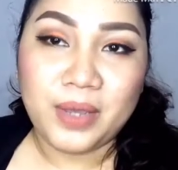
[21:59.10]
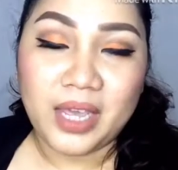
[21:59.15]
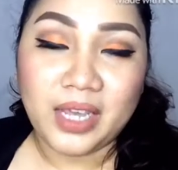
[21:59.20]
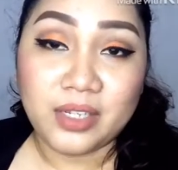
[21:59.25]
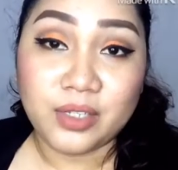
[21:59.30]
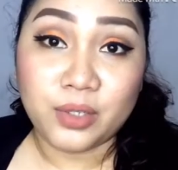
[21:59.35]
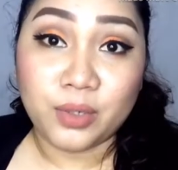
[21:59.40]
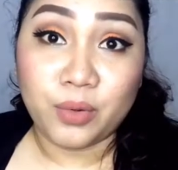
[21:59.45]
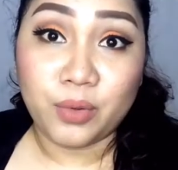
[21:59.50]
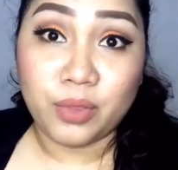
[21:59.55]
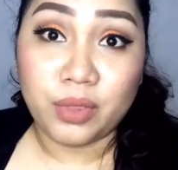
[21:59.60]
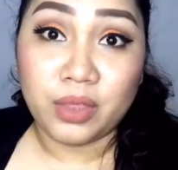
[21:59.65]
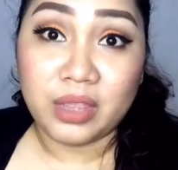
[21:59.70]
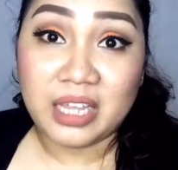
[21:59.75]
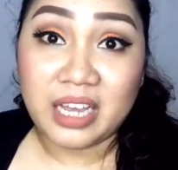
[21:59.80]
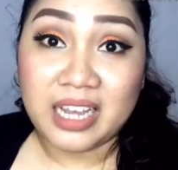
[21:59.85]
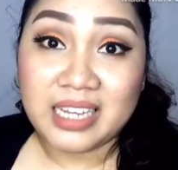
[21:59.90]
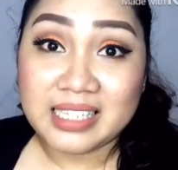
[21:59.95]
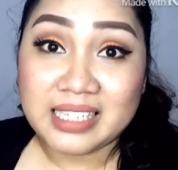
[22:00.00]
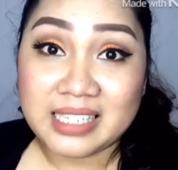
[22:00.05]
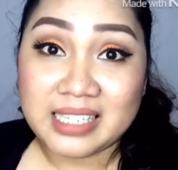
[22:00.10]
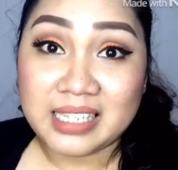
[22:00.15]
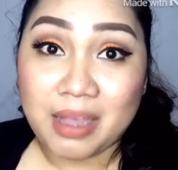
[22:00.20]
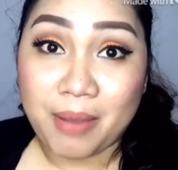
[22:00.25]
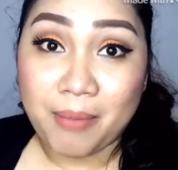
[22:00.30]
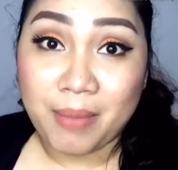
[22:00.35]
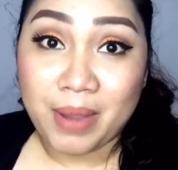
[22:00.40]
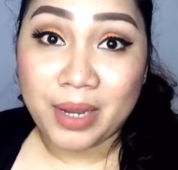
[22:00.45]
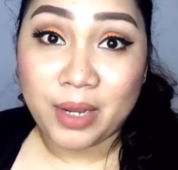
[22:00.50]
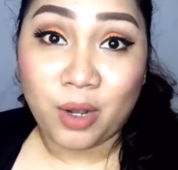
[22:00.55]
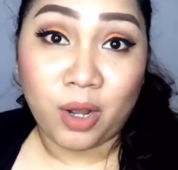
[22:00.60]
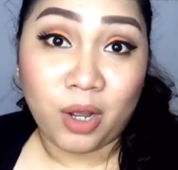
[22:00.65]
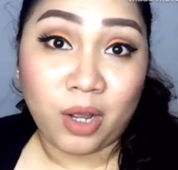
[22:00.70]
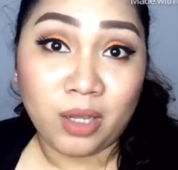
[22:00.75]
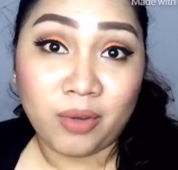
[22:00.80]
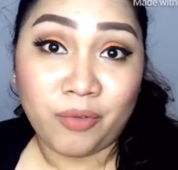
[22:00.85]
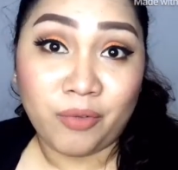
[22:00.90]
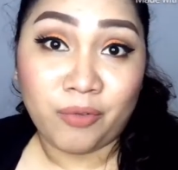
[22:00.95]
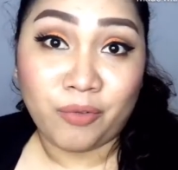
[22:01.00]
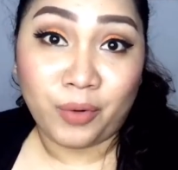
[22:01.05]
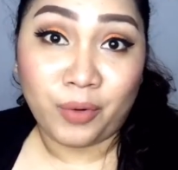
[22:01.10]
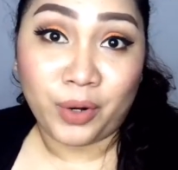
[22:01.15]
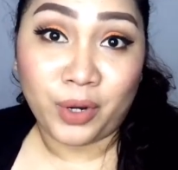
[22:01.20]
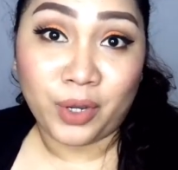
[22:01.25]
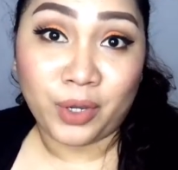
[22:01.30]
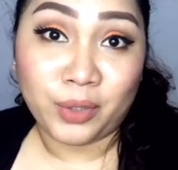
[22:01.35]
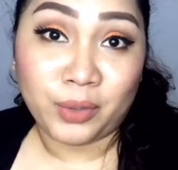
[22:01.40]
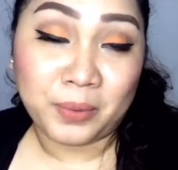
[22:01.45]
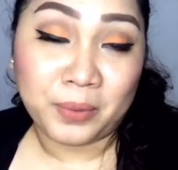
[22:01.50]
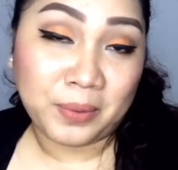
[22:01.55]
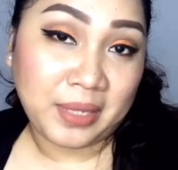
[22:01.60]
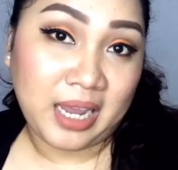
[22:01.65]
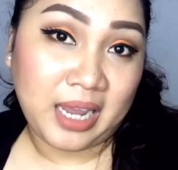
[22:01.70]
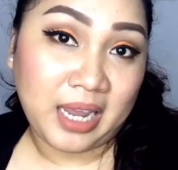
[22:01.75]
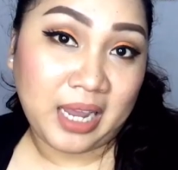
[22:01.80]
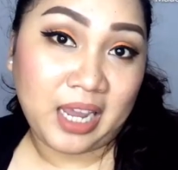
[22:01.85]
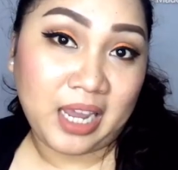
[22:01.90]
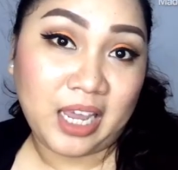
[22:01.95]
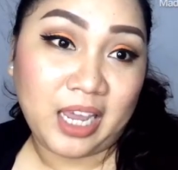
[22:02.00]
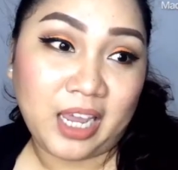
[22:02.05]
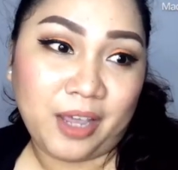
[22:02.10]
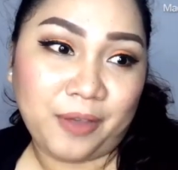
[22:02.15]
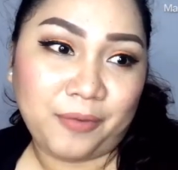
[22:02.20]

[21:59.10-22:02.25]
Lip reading: Okay, so that's my haul for today.